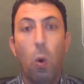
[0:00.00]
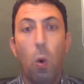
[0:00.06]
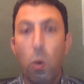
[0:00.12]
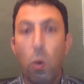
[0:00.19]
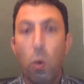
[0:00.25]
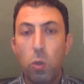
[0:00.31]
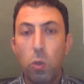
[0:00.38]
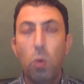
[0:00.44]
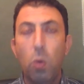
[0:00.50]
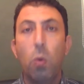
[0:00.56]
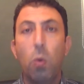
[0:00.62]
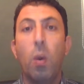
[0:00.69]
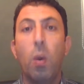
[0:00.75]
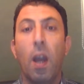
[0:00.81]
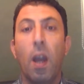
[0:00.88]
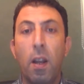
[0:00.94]
Also,
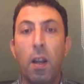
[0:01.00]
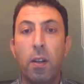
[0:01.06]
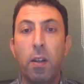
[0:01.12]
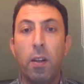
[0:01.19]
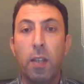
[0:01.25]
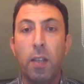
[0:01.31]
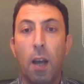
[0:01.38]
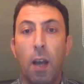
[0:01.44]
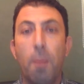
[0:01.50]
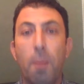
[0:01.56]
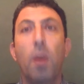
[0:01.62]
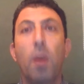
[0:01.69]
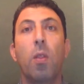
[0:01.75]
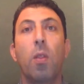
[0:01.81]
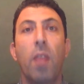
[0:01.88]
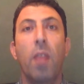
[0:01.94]
we are learning
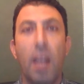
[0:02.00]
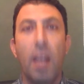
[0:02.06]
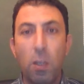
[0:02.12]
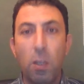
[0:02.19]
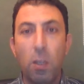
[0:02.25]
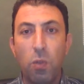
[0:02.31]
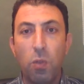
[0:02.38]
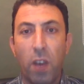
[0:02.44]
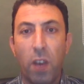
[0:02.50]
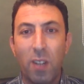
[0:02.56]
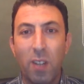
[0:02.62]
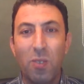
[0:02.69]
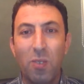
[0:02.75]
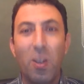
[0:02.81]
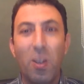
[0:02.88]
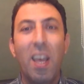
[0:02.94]
about the rhesus
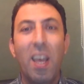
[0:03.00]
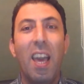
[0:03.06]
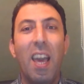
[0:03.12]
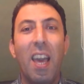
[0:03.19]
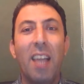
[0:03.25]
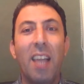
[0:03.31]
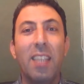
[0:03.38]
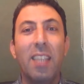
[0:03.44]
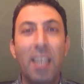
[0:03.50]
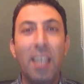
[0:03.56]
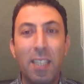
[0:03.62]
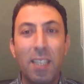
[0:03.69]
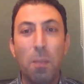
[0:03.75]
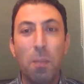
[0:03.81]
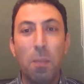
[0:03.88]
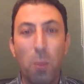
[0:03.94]
factor and
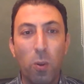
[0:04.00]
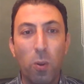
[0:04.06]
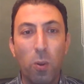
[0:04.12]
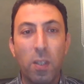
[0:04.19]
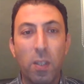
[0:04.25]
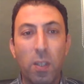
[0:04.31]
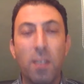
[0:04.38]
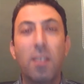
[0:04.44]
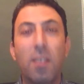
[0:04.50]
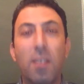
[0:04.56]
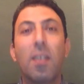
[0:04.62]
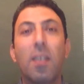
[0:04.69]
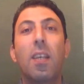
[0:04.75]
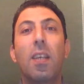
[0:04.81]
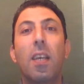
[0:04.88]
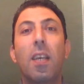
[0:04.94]
its importance
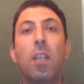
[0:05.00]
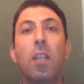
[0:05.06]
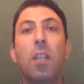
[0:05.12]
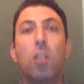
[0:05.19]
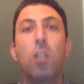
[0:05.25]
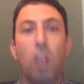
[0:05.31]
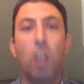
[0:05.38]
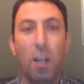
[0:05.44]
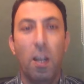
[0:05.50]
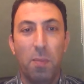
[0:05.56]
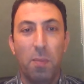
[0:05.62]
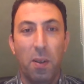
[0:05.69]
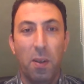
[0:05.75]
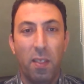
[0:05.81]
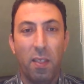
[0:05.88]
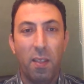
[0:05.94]
in
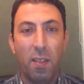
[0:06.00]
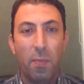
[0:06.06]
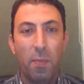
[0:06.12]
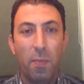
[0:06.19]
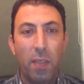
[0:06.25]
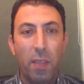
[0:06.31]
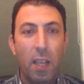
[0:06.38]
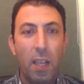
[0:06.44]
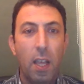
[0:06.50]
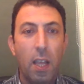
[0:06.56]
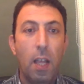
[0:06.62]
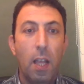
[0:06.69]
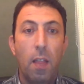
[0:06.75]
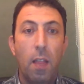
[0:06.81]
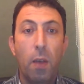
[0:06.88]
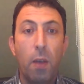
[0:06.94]
childbirth.
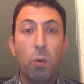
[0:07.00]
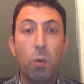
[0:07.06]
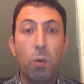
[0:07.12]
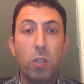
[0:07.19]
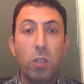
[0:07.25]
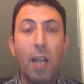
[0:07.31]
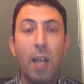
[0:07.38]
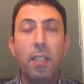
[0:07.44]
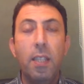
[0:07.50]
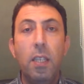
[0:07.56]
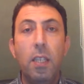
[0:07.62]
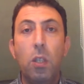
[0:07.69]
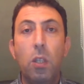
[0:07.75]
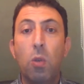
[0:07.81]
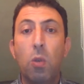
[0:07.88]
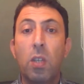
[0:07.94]
They will
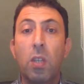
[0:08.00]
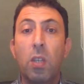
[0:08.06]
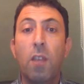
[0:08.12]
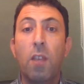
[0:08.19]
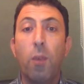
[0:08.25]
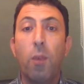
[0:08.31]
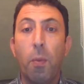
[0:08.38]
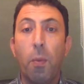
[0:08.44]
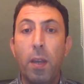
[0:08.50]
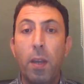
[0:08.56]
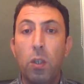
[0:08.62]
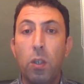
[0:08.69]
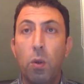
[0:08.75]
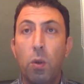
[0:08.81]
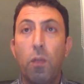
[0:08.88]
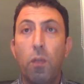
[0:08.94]
study using
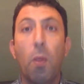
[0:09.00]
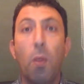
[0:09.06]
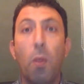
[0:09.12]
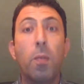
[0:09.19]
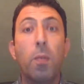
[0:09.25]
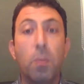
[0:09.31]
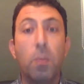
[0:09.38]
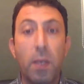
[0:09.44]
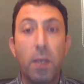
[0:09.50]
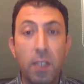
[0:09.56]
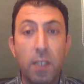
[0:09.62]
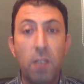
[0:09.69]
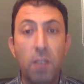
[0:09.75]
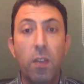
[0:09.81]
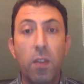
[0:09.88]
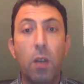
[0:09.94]
information from
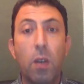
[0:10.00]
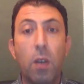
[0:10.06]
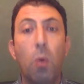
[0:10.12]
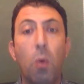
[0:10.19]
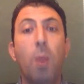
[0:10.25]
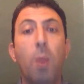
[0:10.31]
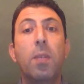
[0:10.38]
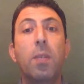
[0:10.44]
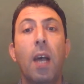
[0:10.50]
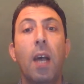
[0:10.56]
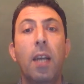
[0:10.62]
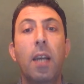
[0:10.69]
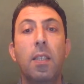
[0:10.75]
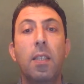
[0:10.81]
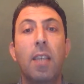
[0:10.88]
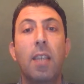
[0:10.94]
specific
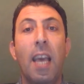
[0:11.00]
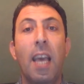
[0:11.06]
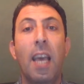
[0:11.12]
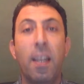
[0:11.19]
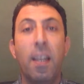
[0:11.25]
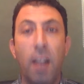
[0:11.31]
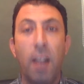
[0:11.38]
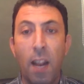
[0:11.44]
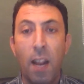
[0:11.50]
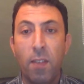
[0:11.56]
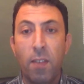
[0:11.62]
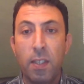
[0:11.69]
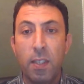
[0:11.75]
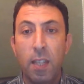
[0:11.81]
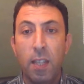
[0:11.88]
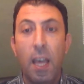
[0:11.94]
websites and
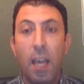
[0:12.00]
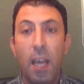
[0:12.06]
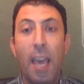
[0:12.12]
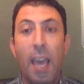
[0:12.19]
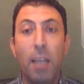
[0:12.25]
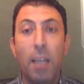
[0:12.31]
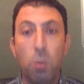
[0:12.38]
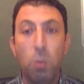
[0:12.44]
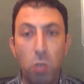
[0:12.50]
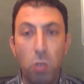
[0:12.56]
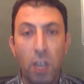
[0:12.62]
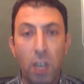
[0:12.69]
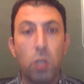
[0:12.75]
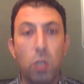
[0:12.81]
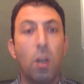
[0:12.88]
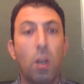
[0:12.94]
relevant
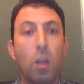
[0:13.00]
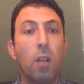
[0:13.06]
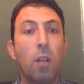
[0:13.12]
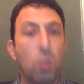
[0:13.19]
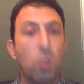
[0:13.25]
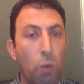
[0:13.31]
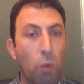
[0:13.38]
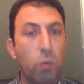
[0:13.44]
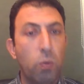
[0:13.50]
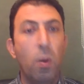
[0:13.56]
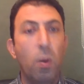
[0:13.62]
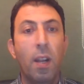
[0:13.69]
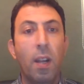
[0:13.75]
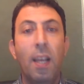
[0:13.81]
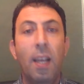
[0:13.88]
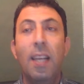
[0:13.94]
educational
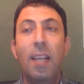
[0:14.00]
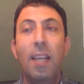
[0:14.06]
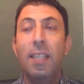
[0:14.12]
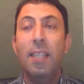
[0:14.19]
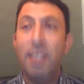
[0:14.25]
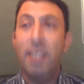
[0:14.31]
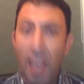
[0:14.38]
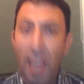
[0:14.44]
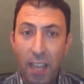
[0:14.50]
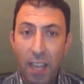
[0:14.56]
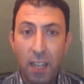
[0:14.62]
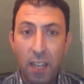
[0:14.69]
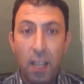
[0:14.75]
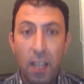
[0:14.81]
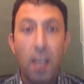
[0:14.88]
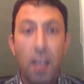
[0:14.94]
software,
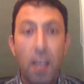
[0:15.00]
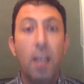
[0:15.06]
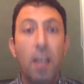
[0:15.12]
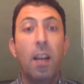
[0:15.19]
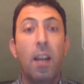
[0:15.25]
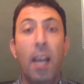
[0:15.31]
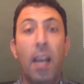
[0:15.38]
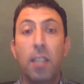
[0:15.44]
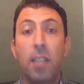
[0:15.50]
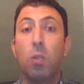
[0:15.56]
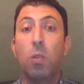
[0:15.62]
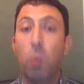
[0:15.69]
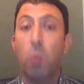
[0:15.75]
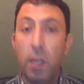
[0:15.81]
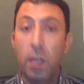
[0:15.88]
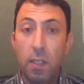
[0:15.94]
take
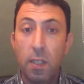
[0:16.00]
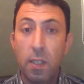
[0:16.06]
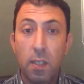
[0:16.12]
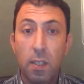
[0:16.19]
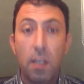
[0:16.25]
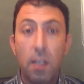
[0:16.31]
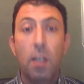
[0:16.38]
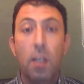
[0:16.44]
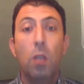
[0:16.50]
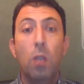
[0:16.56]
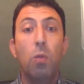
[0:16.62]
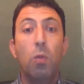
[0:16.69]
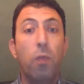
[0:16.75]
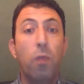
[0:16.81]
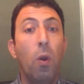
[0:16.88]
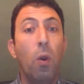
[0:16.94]
related quizzes
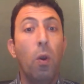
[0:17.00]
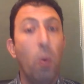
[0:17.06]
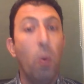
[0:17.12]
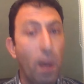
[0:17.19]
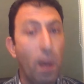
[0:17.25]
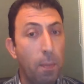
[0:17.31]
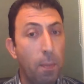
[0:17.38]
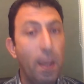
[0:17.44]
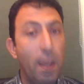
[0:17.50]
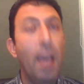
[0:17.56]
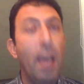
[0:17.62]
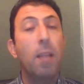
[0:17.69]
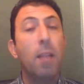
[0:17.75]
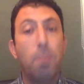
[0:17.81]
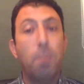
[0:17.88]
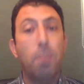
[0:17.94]
to follow up,
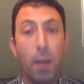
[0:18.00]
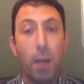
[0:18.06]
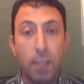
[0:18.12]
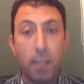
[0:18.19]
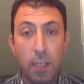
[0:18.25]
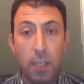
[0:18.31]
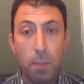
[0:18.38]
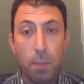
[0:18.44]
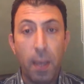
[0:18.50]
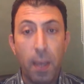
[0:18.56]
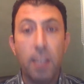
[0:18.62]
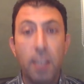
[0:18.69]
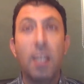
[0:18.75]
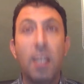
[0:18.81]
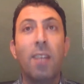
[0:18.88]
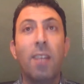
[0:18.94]
and
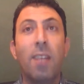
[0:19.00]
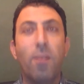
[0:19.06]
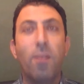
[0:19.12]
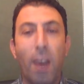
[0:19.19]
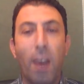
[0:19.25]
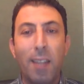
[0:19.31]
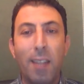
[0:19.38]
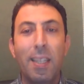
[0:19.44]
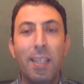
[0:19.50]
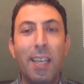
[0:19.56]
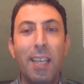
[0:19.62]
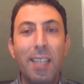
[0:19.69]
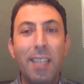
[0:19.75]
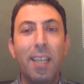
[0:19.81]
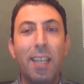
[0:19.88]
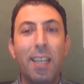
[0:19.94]
participate in fun
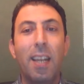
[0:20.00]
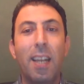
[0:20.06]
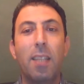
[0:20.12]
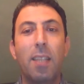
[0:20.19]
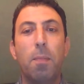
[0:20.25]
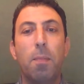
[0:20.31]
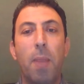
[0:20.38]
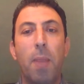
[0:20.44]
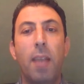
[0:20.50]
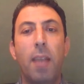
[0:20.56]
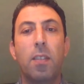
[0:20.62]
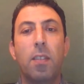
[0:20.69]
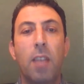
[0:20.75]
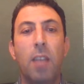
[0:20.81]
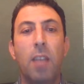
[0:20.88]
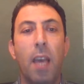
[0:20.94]

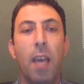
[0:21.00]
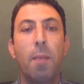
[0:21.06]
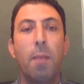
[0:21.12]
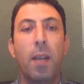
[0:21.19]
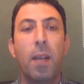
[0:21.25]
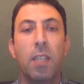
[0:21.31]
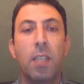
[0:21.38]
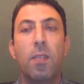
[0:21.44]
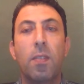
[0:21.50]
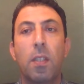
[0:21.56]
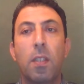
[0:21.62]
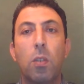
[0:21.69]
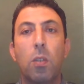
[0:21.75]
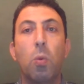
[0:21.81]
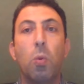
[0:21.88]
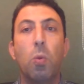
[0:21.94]
internet-based game
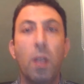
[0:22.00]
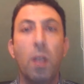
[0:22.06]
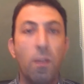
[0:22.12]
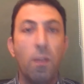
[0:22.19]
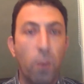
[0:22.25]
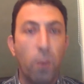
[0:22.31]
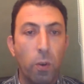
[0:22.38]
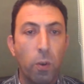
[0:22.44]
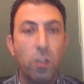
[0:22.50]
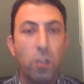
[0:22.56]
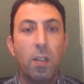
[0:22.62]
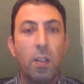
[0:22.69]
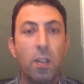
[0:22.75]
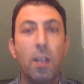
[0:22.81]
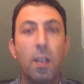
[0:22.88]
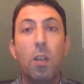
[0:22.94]
activities to reinforce
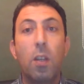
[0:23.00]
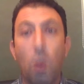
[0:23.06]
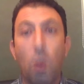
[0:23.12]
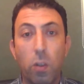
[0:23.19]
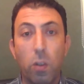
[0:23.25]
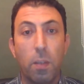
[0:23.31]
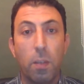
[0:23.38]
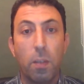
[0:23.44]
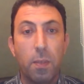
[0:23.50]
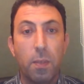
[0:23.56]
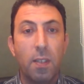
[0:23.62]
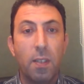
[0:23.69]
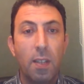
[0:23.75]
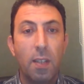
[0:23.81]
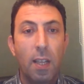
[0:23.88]
concepts.